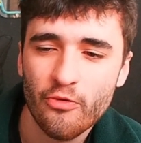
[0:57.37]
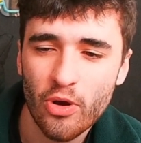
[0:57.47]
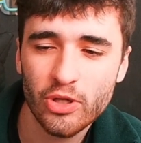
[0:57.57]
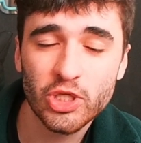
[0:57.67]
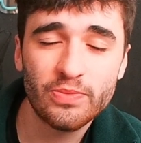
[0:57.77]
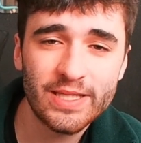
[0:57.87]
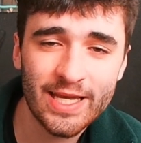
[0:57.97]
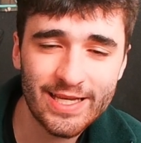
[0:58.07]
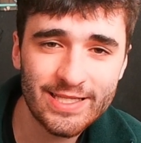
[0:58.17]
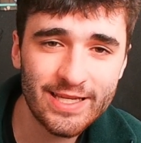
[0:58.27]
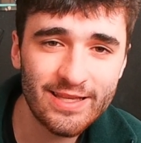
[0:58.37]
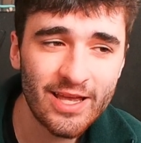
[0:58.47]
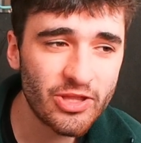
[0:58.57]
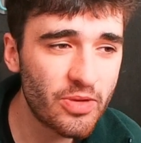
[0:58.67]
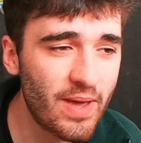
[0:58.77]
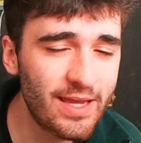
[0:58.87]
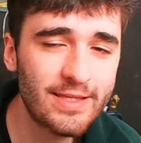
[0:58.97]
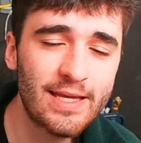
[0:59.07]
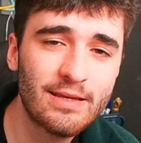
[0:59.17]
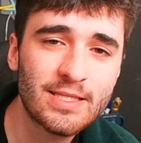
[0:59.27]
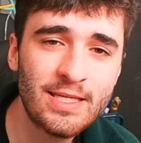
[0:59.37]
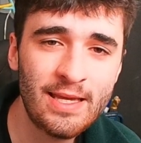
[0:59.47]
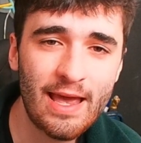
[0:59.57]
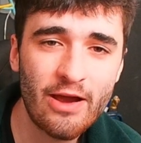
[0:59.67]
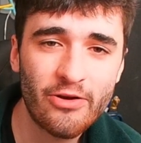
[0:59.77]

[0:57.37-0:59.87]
We're also going to be testing the main DLC